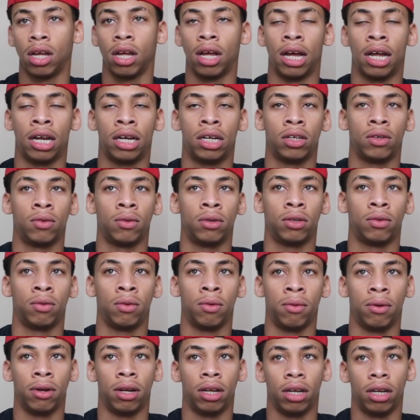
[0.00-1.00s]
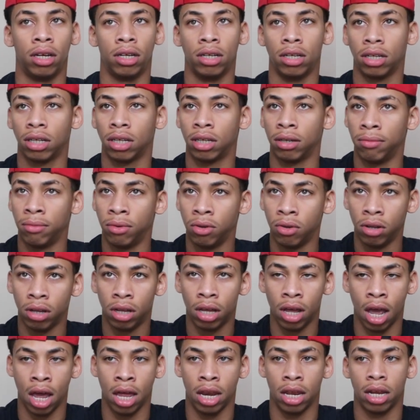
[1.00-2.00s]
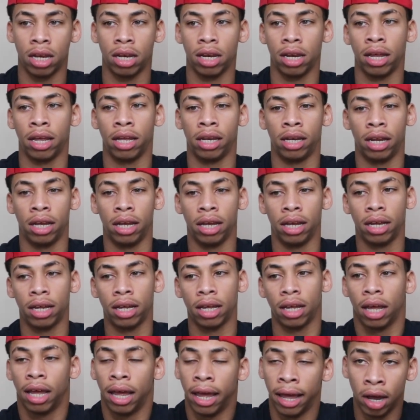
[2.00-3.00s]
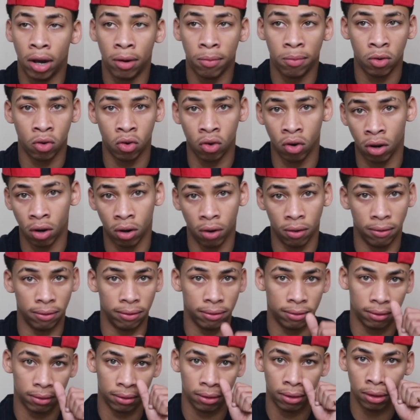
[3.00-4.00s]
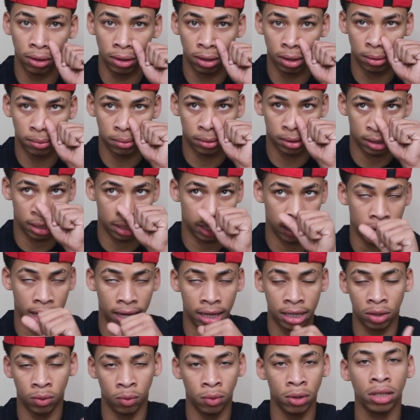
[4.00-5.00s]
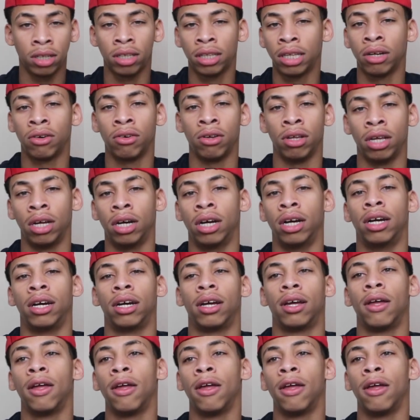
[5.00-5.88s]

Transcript: I just wish we would have just communicated and like helped grow. You know what I'm saying? Because we're still young.